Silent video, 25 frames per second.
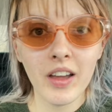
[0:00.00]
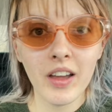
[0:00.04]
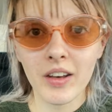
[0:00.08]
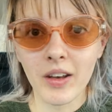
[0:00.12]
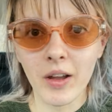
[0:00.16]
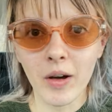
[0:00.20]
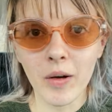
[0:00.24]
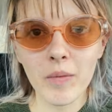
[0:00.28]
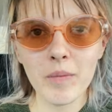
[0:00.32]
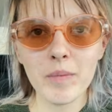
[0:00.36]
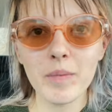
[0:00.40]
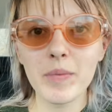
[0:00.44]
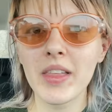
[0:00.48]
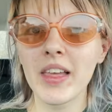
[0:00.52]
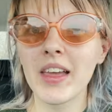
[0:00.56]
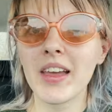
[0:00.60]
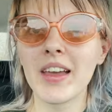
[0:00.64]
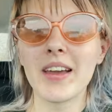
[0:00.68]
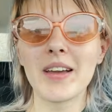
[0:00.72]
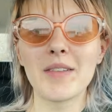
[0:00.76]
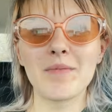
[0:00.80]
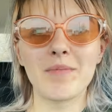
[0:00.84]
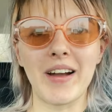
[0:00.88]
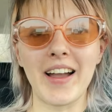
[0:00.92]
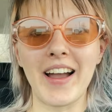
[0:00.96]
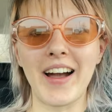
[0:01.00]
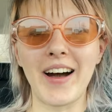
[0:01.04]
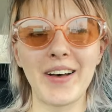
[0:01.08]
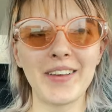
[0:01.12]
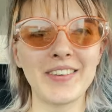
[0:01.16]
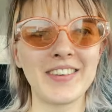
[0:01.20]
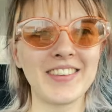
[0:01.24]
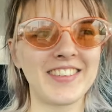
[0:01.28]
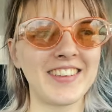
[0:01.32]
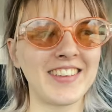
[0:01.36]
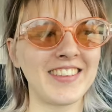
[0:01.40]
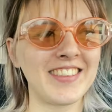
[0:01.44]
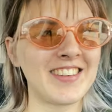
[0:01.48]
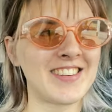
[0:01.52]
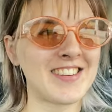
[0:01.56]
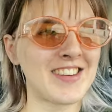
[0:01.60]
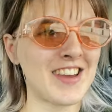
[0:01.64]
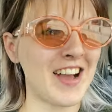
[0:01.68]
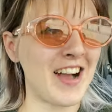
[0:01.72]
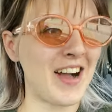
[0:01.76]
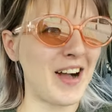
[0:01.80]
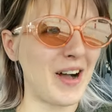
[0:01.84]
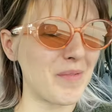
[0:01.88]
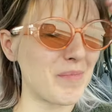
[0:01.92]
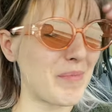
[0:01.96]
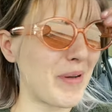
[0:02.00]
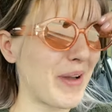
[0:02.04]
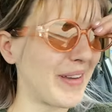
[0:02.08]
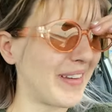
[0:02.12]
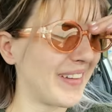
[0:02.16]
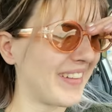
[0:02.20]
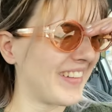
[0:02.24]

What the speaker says: Nope, my house is in the shop.